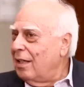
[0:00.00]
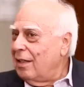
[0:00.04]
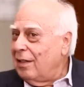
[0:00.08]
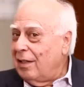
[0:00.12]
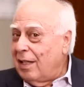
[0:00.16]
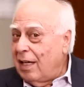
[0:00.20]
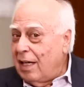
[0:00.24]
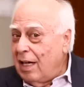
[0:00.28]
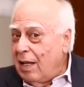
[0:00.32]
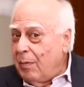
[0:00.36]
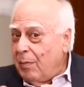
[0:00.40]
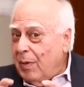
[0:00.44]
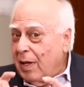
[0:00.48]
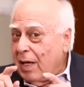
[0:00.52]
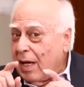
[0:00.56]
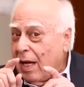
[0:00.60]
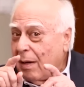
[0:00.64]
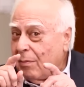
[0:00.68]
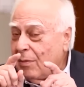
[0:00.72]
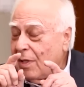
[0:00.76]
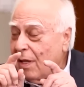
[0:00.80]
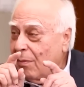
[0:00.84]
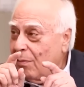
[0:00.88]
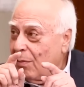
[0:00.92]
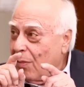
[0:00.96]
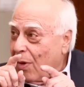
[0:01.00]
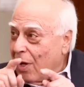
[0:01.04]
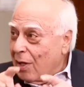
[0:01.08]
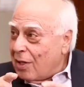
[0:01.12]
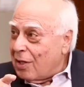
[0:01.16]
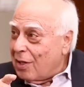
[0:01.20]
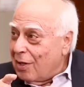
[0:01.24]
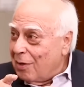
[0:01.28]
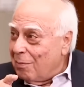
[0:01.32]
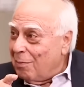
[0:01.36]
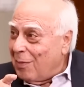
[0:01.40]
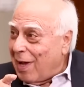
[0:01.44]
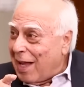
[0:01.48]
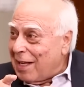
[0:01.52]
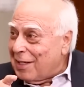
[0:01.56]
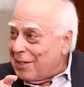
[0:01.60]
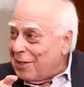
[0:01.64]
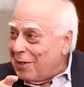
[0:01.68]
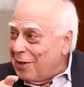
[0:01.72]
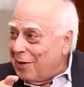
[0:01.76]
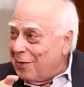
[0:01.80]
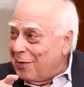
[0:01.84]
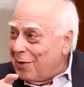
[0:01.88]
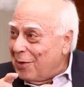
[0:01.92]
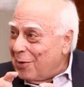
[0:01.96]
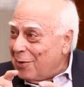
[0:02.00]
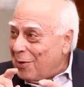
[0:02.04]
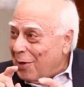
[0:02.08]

Then he becomes the master of the